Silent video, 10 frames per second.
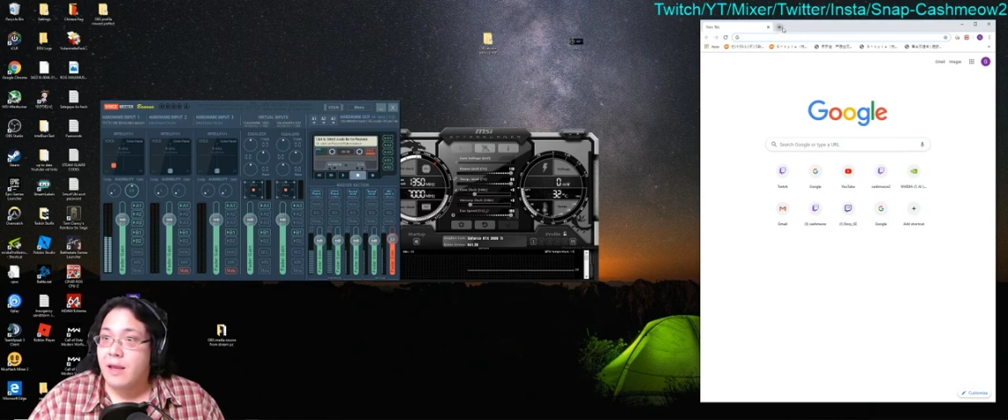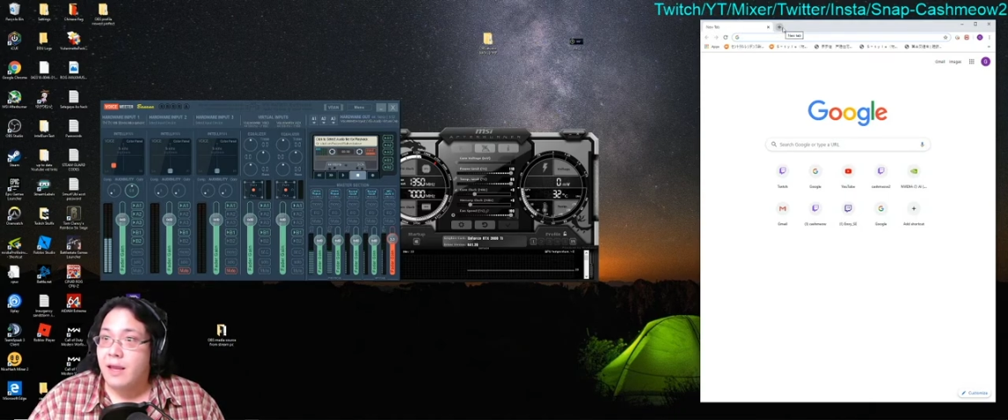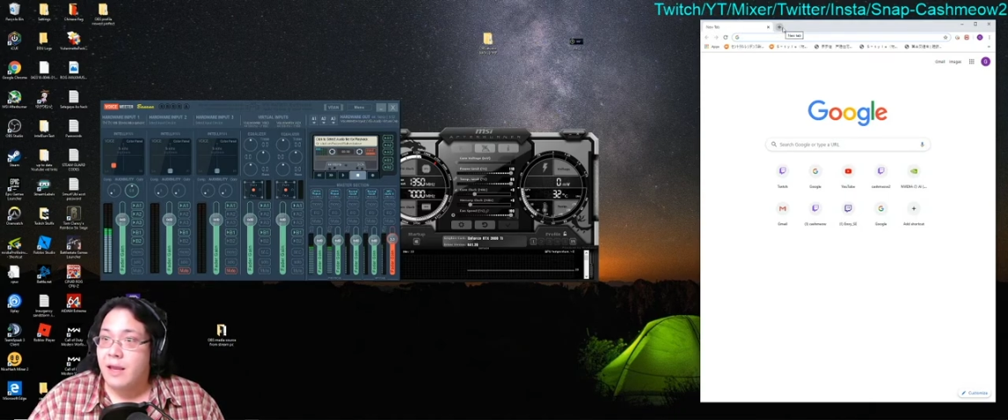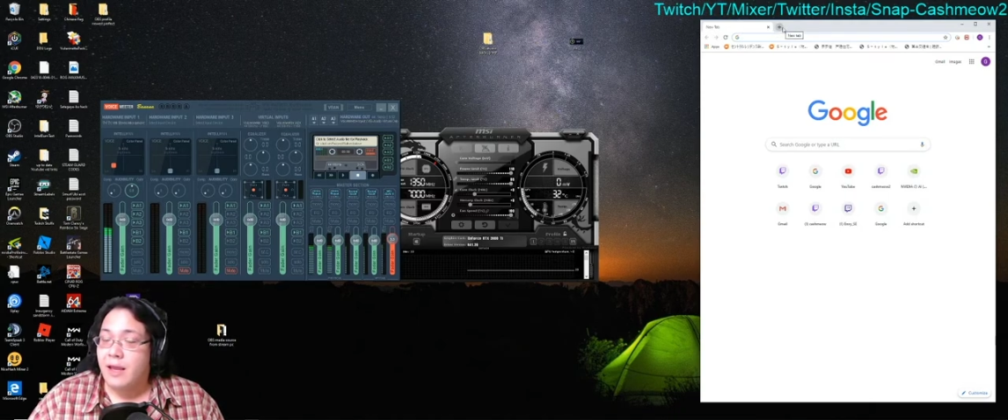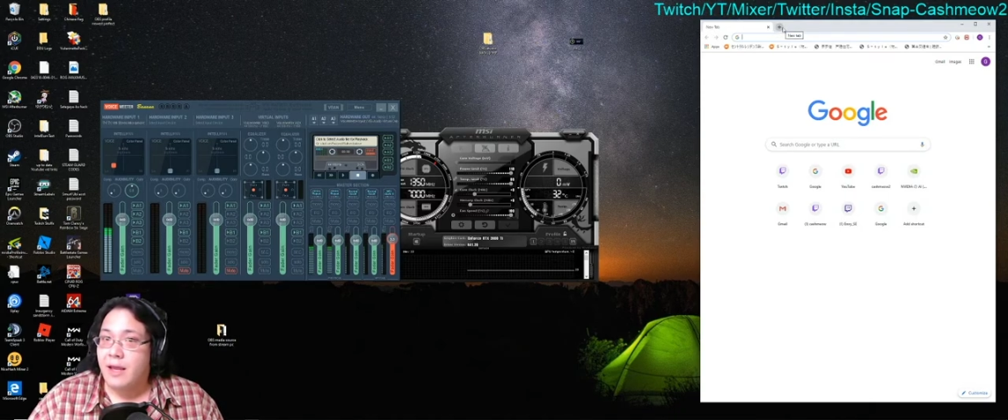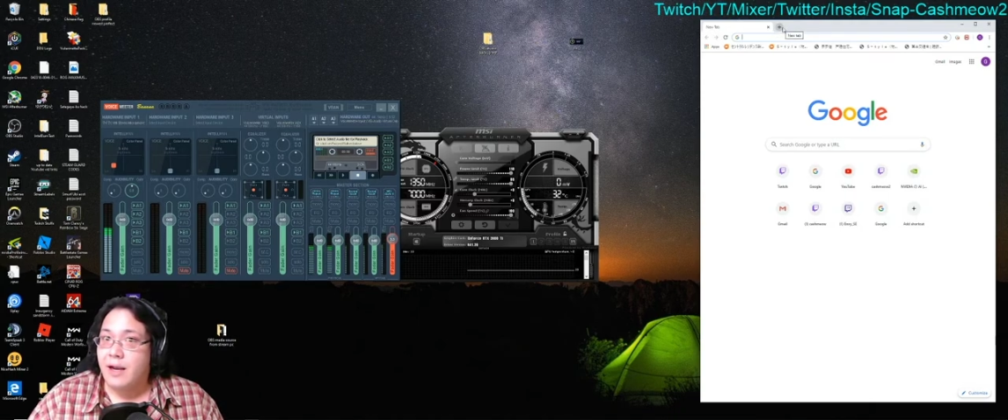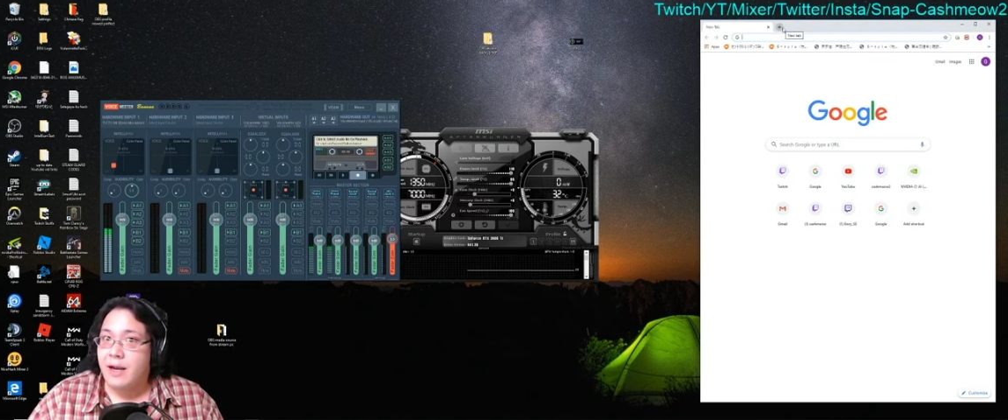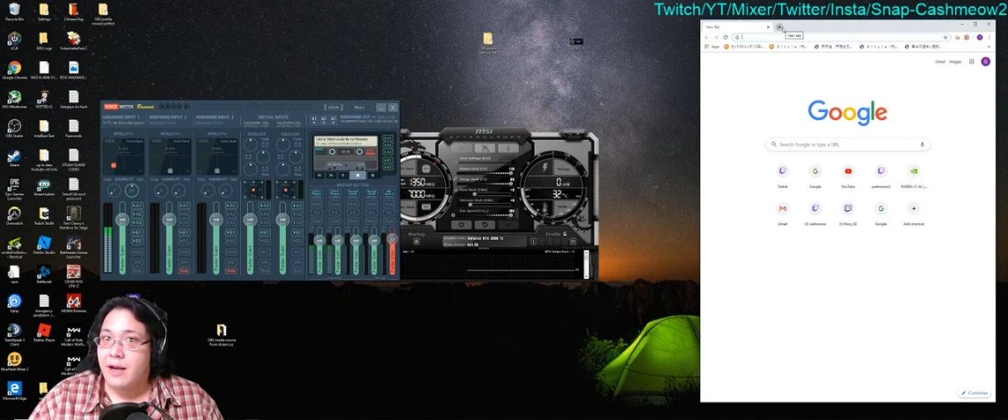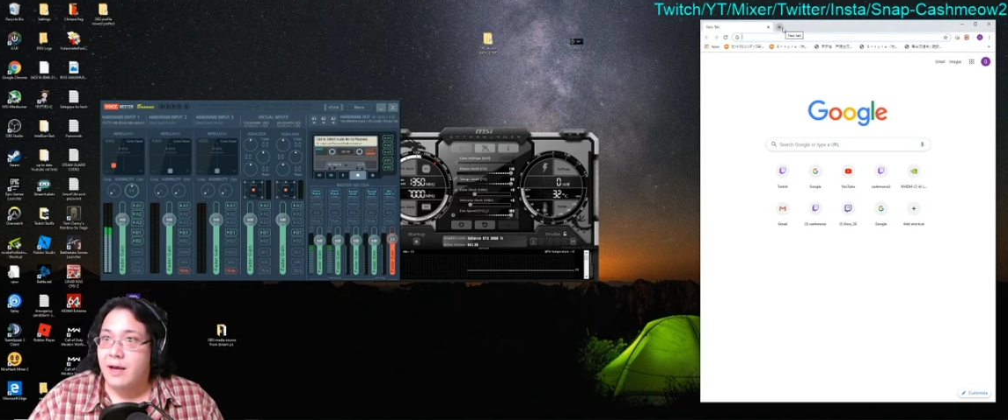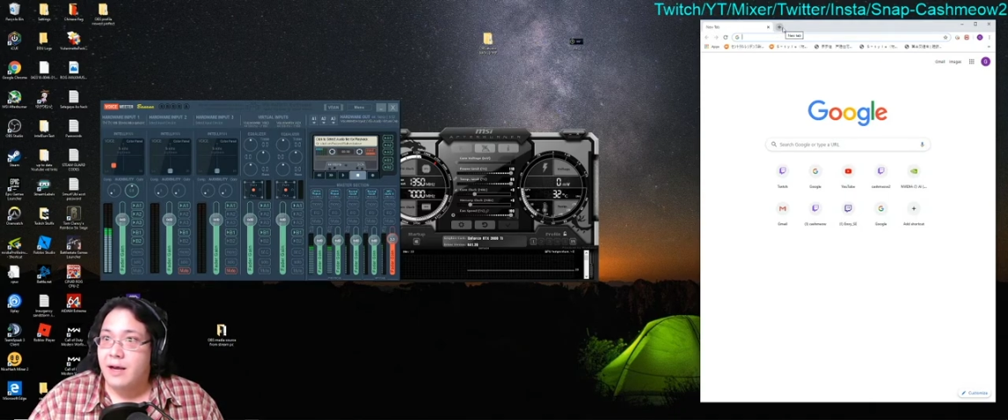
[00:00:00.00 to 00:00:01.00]
And
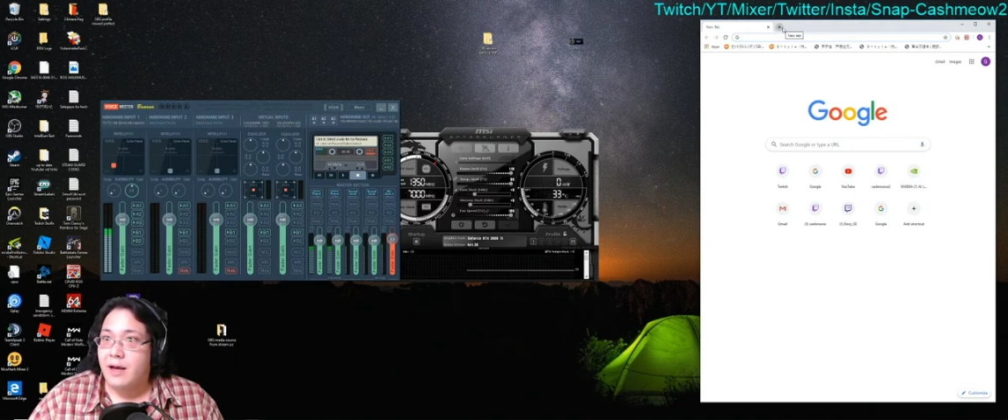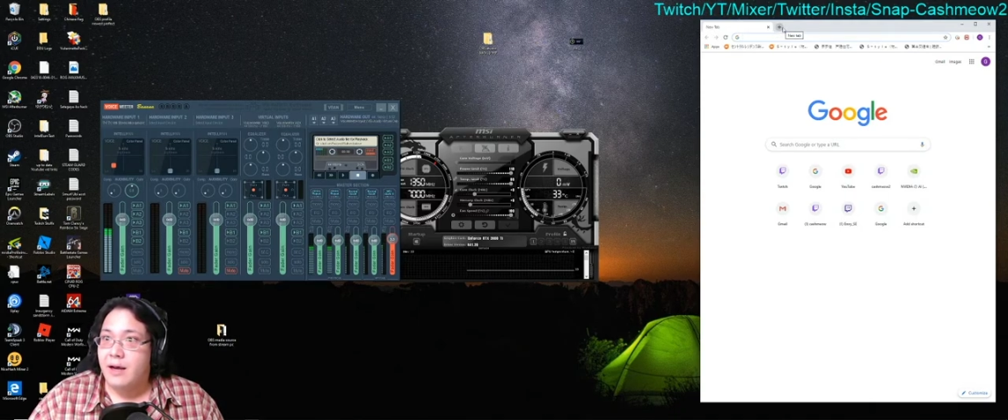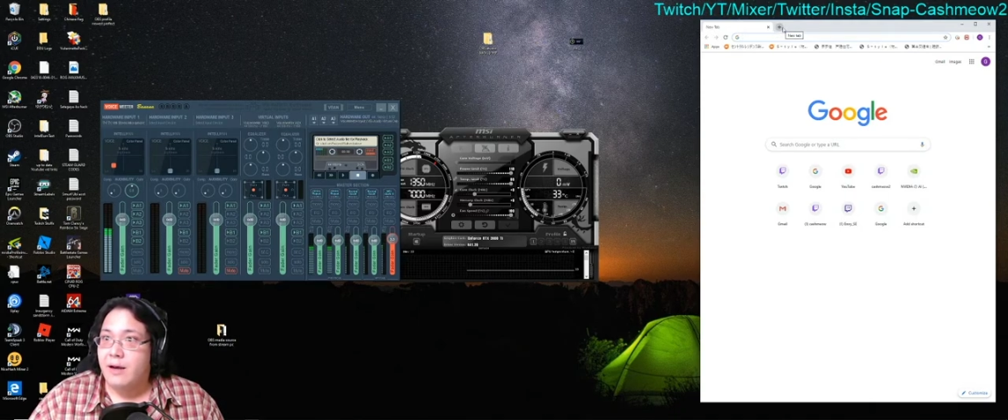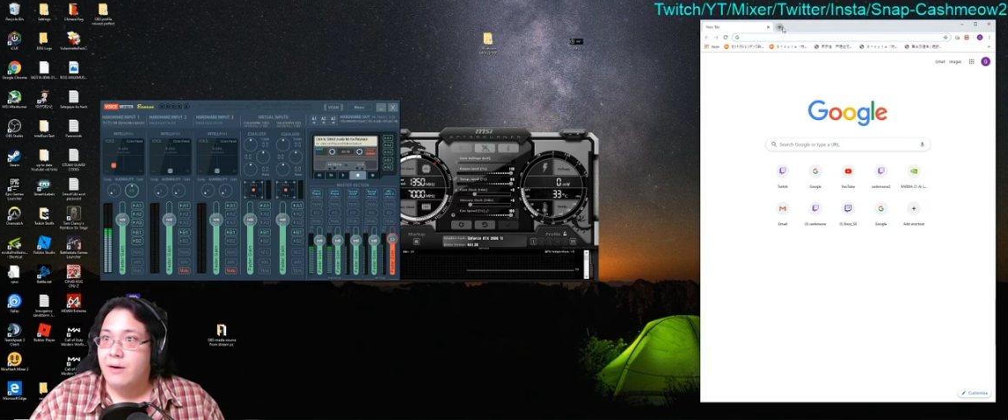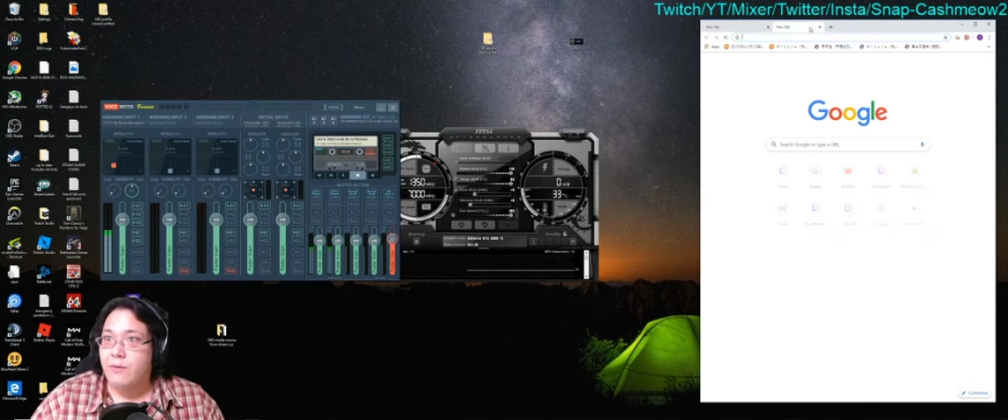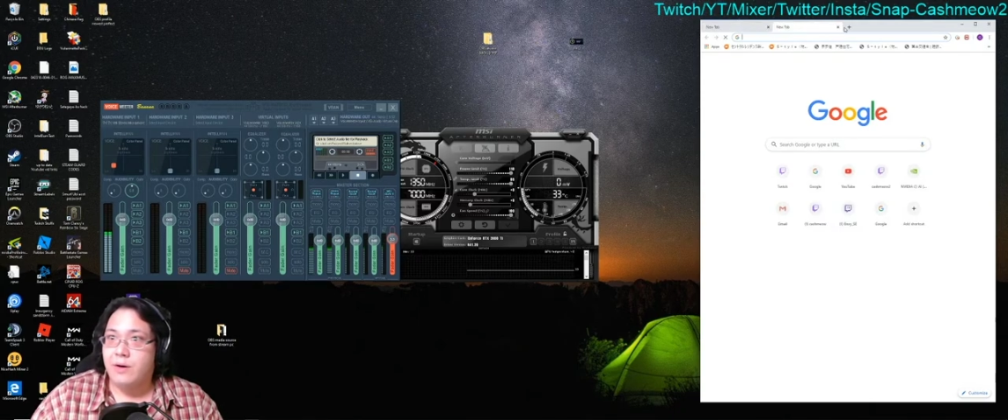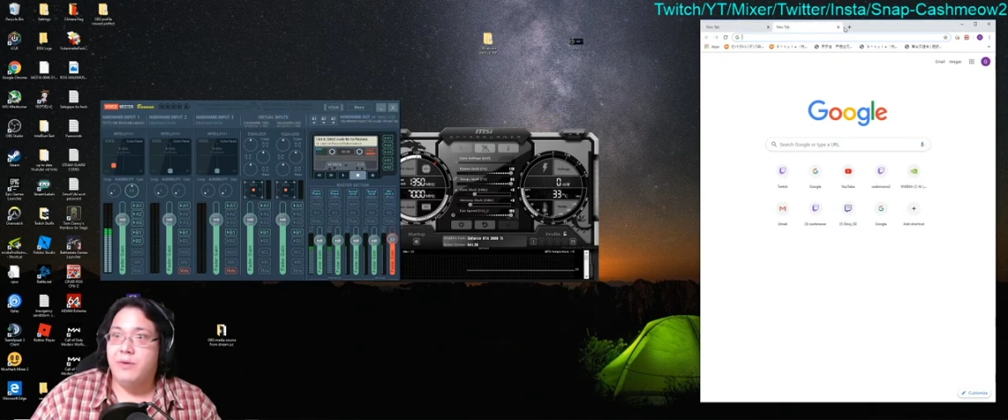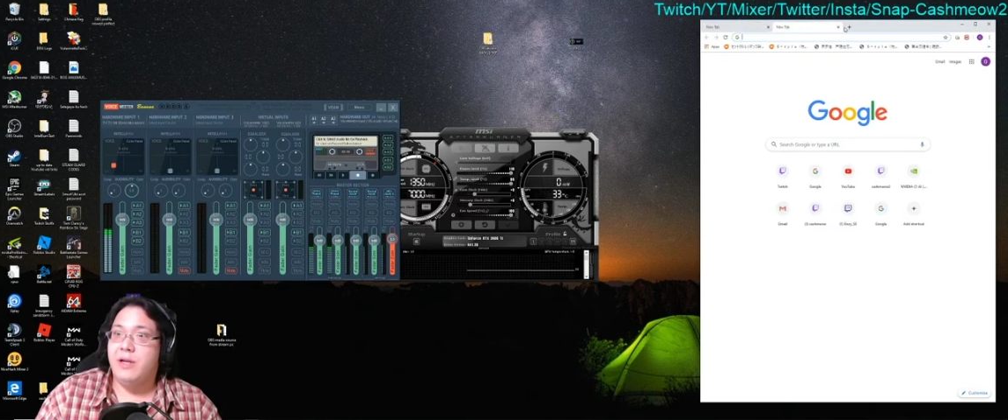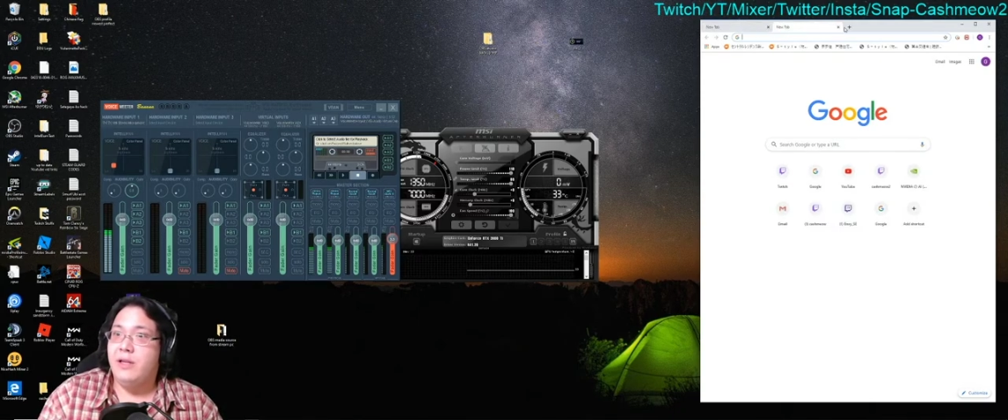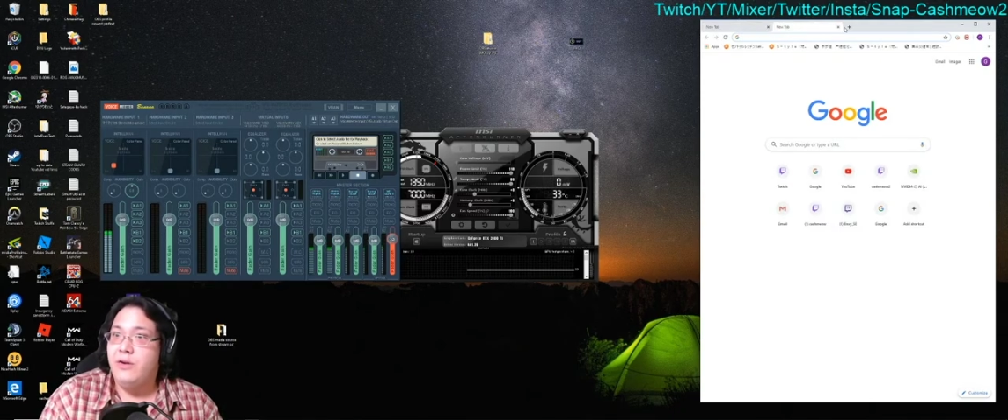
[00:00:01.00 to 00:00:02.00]
what I'm
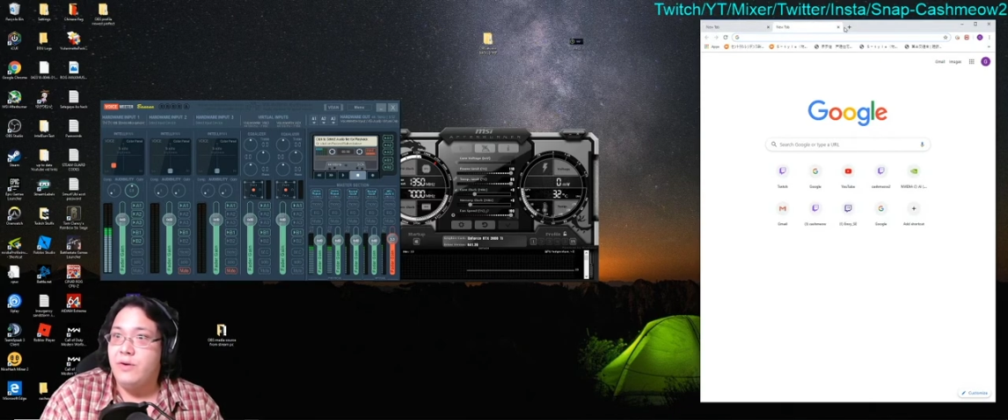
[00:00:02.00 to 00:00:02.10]
going to do